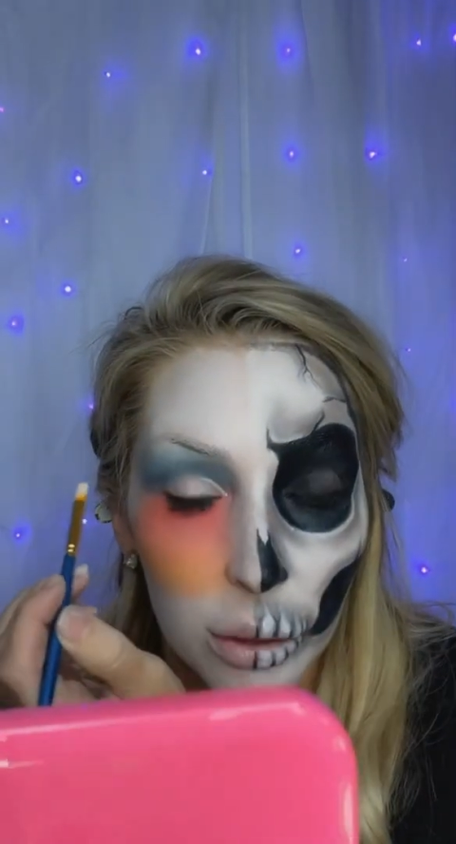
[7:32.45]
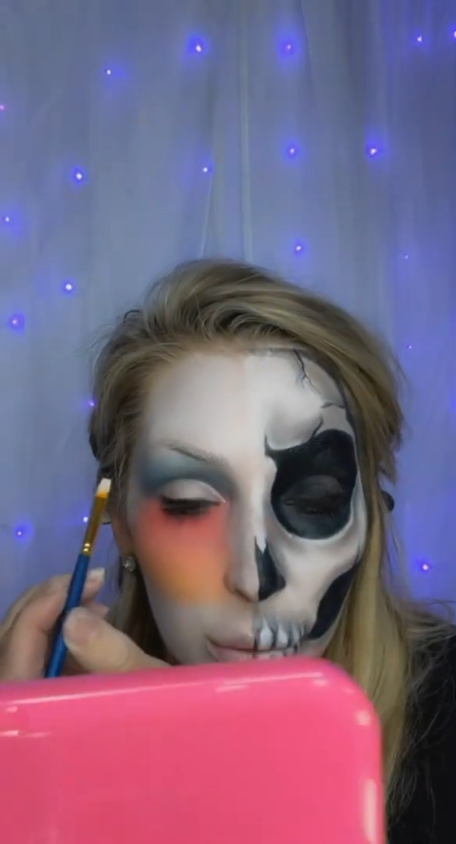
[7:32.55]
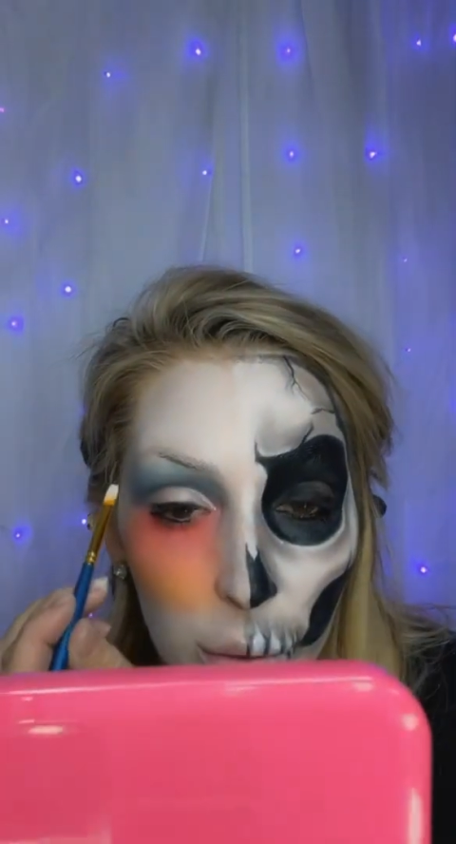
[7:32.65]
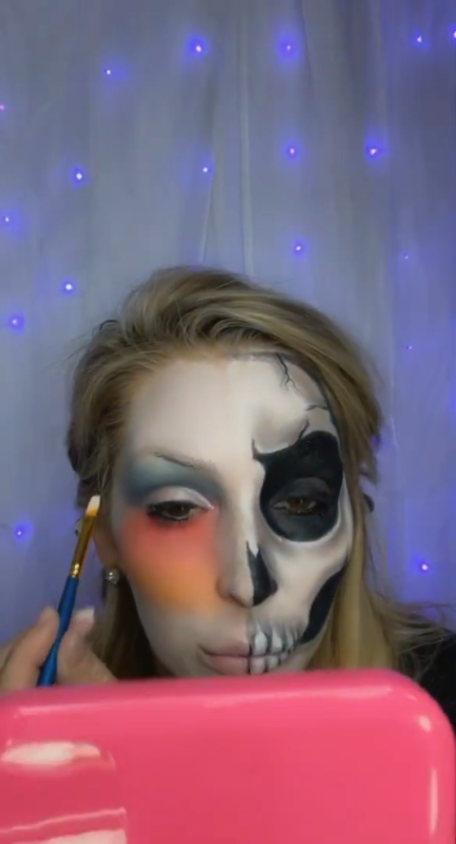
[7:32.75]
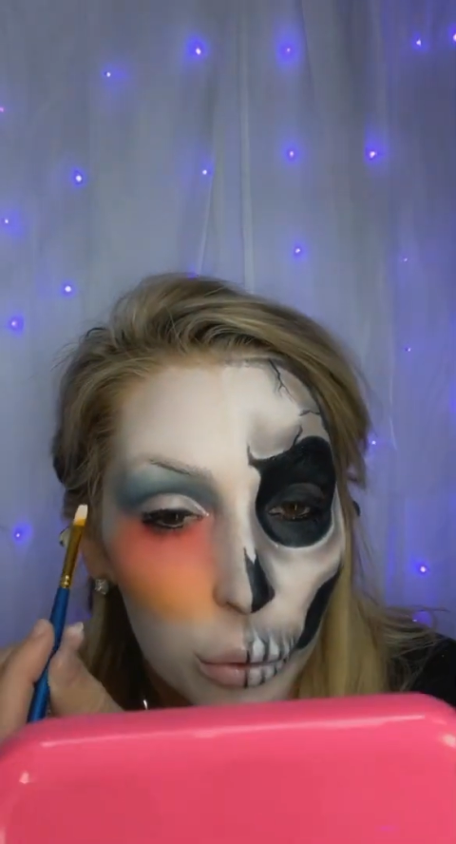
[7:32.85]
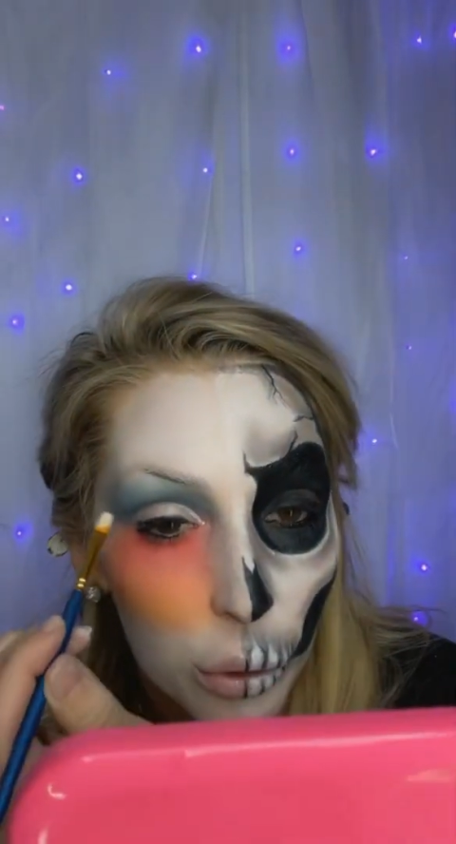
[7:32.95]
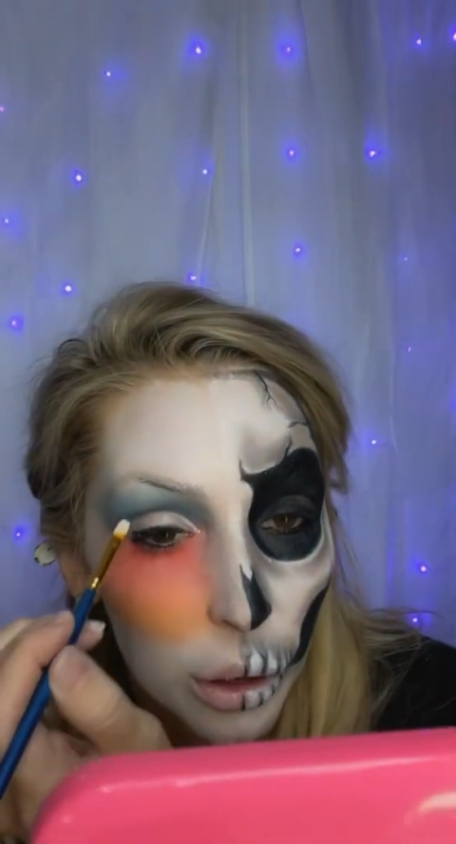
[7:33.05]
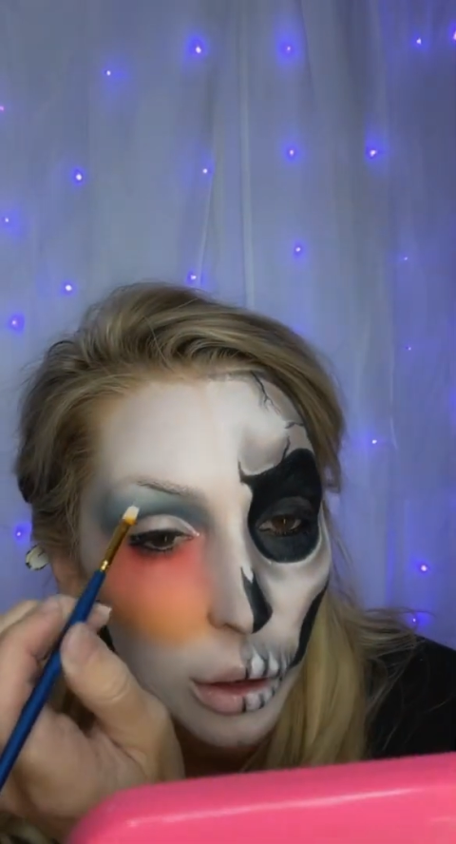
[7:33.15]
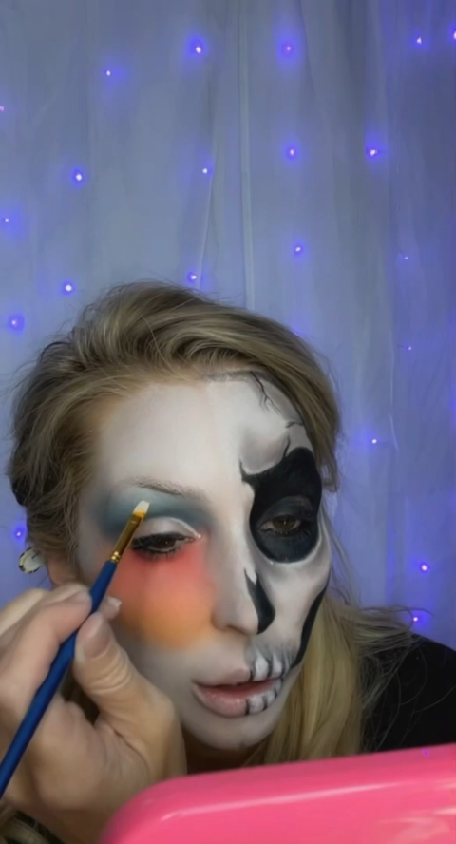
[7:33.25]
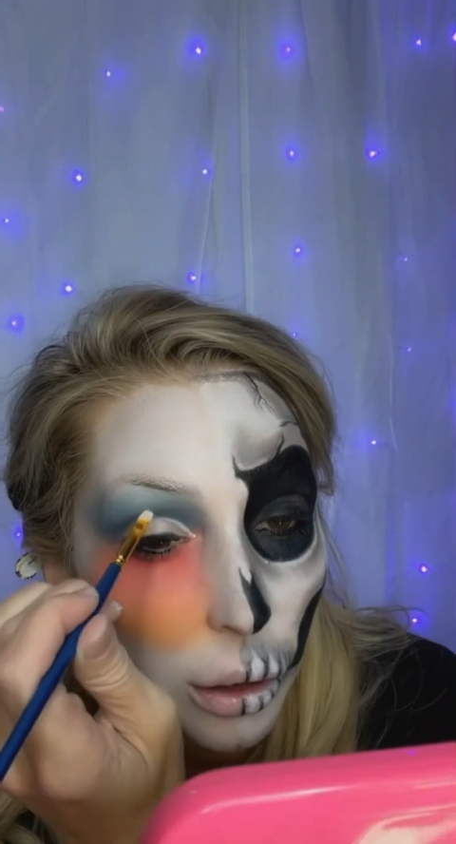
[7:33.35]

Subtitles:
to be more